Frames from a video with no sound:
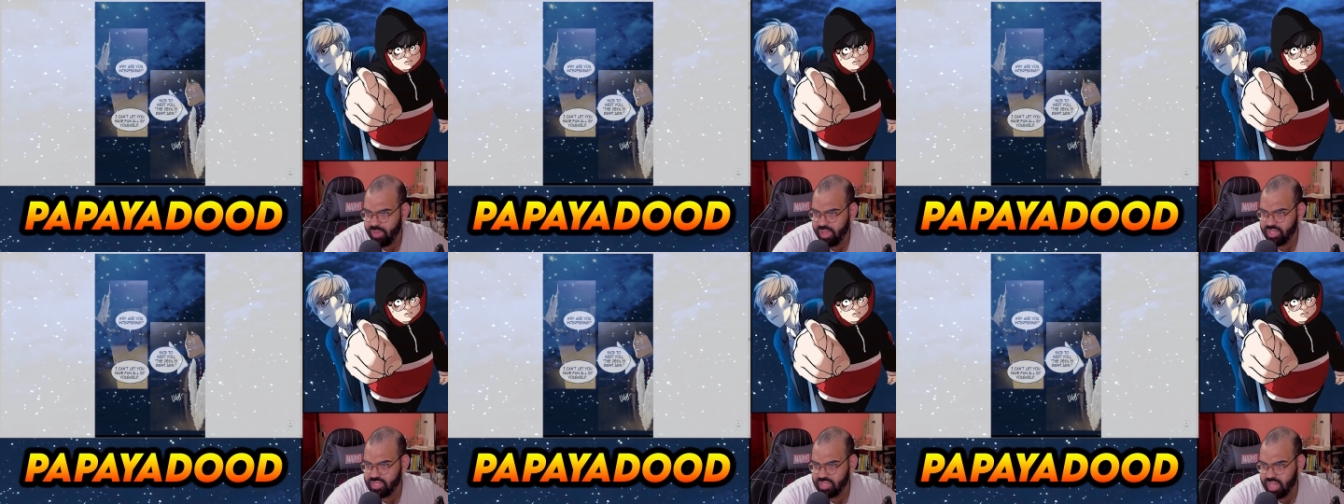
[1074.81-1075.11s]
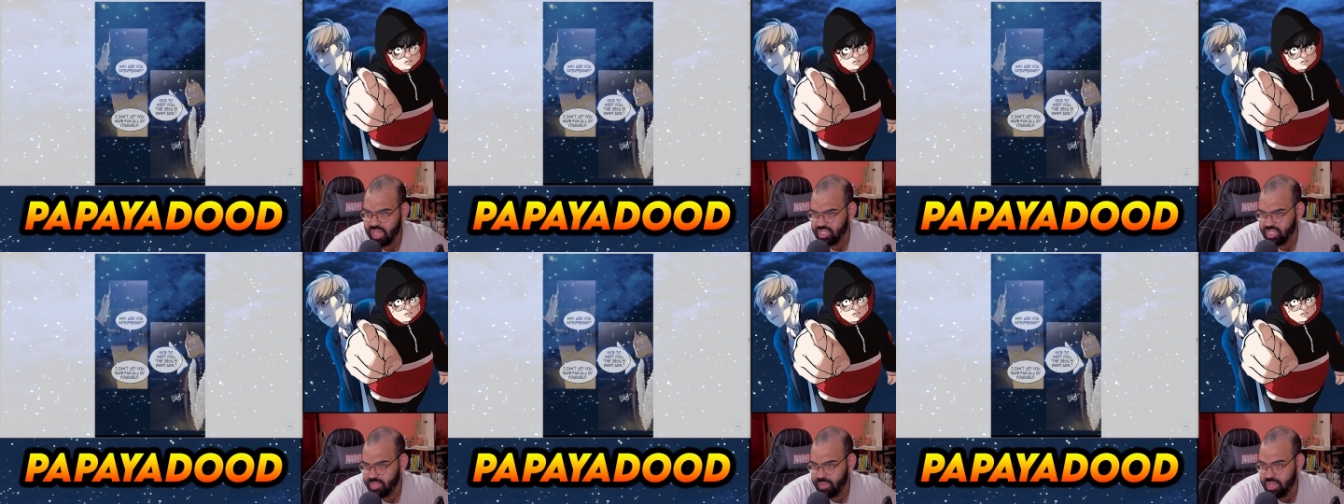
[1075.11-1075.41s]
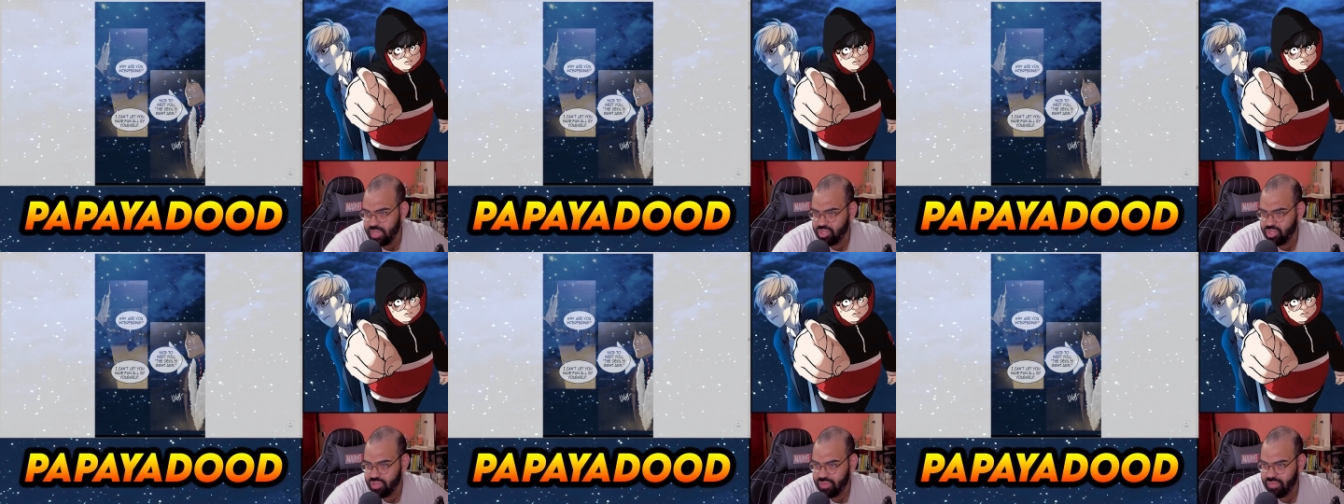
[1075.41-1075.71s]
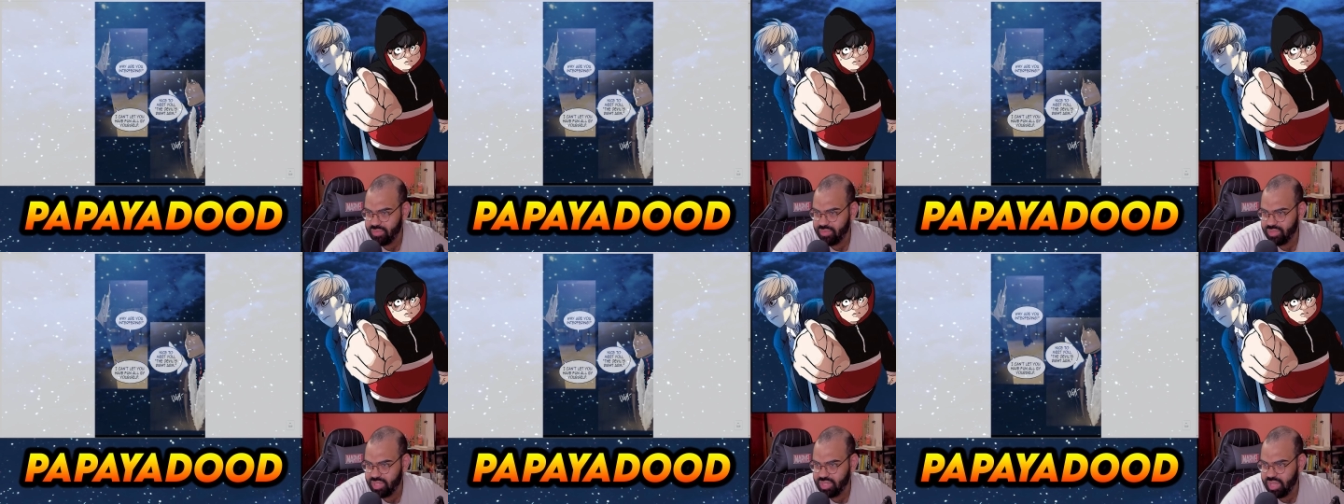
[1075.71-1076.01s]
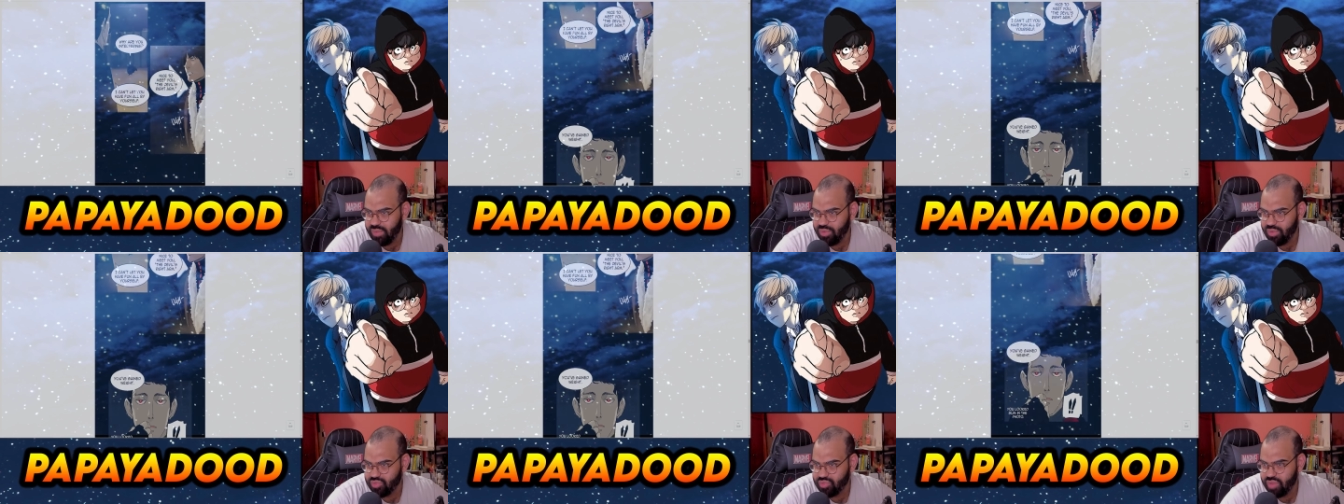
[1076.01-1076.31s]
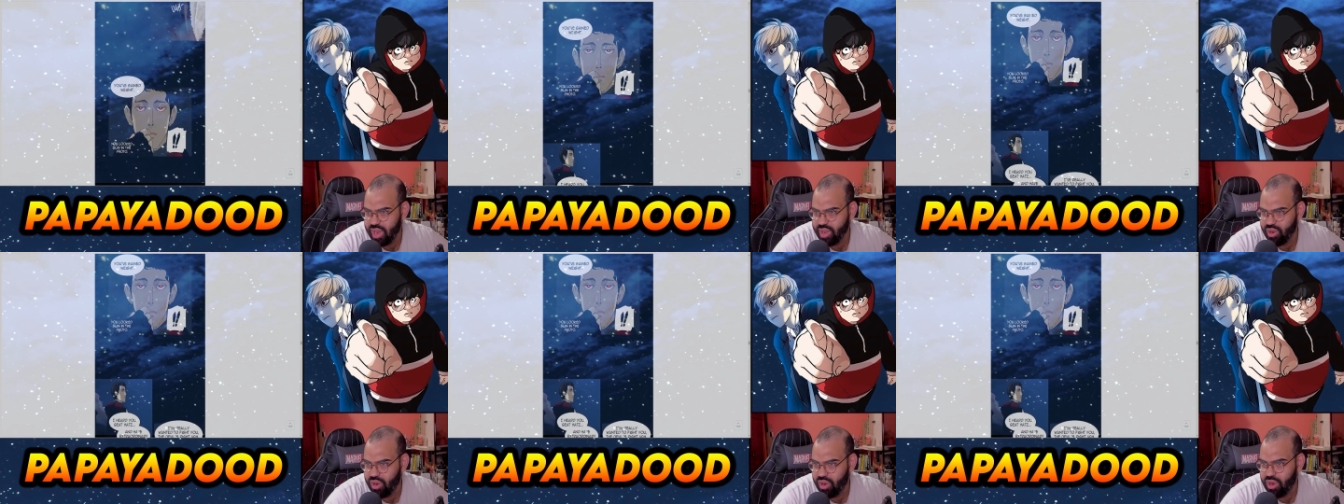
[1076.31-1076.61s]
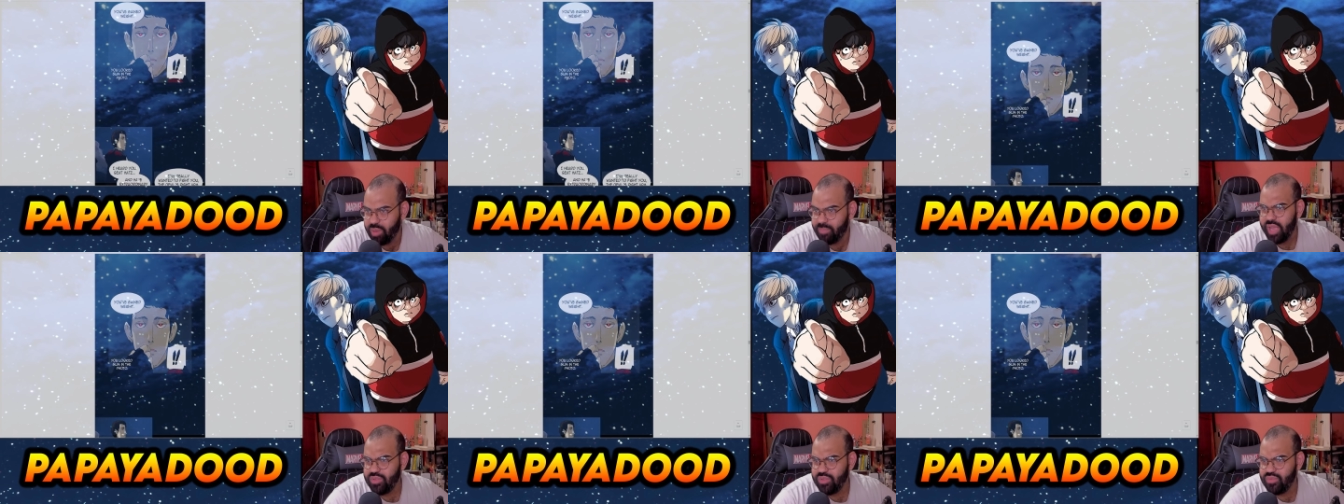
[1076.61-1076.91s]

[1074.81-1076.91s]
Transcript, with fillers: My, nice to meet you, the devil's right arm.